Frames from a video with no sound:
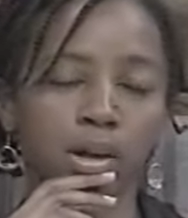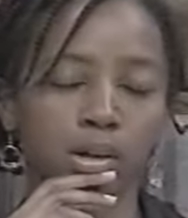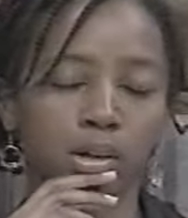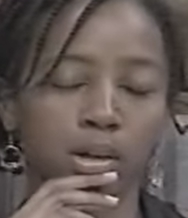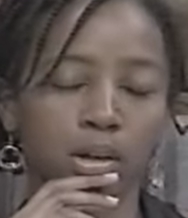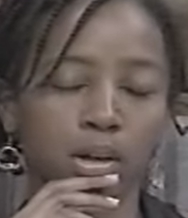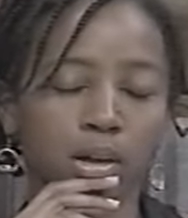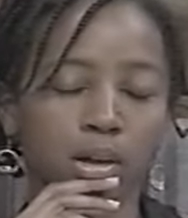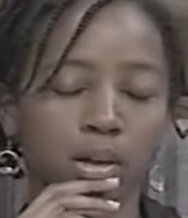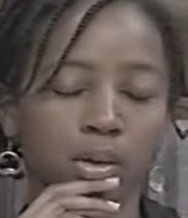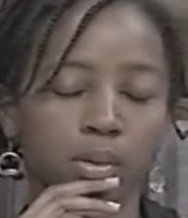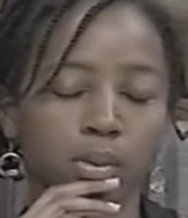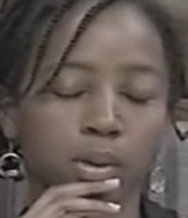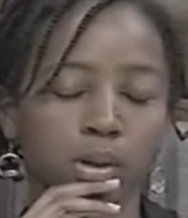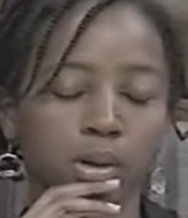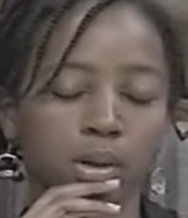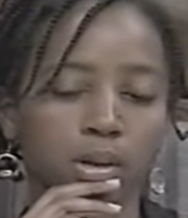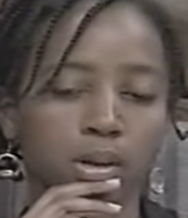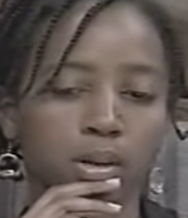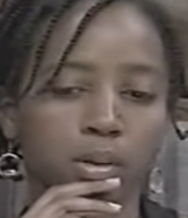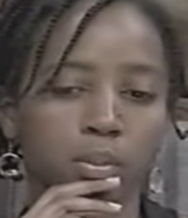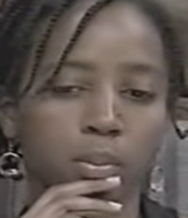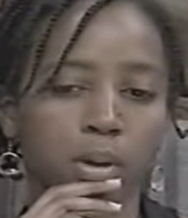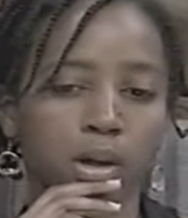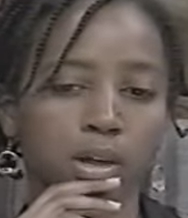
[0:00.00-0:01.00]
Right now
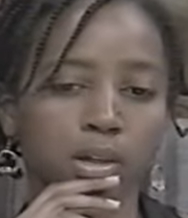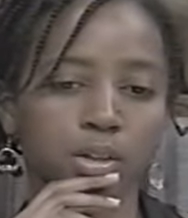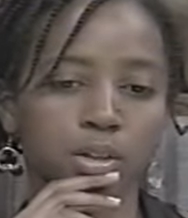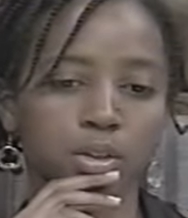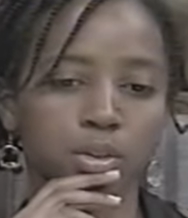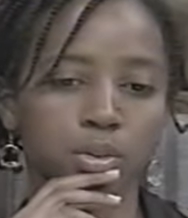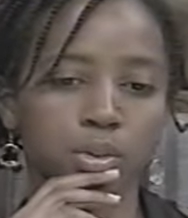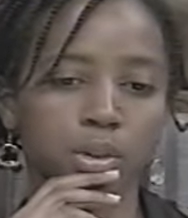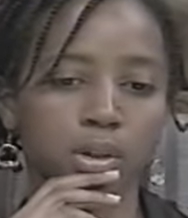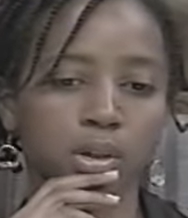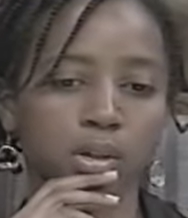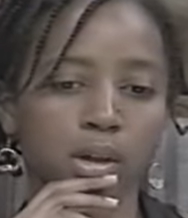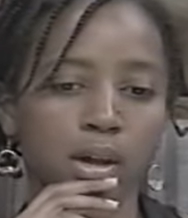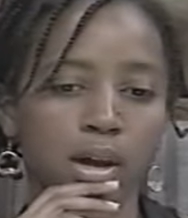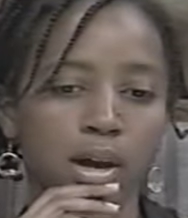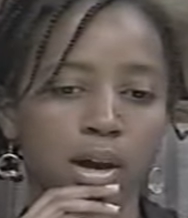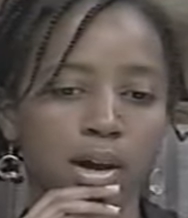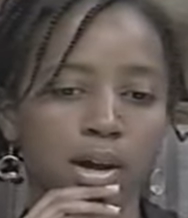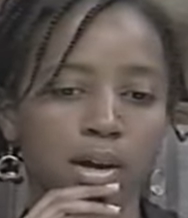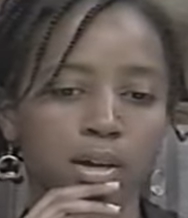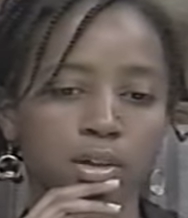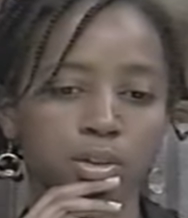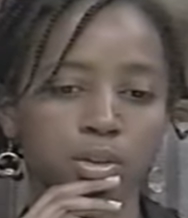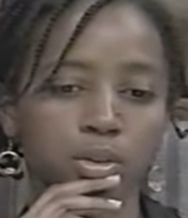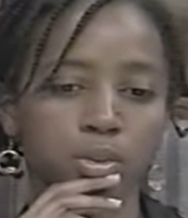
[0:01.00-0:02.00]
in my history
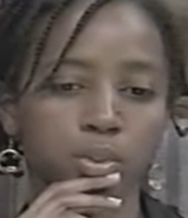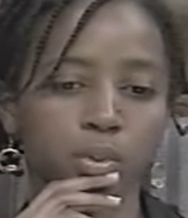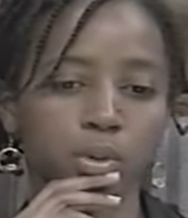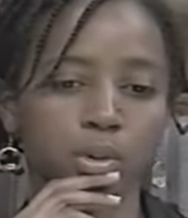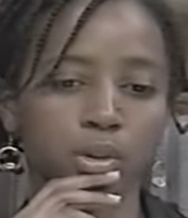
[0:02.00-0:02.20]
class,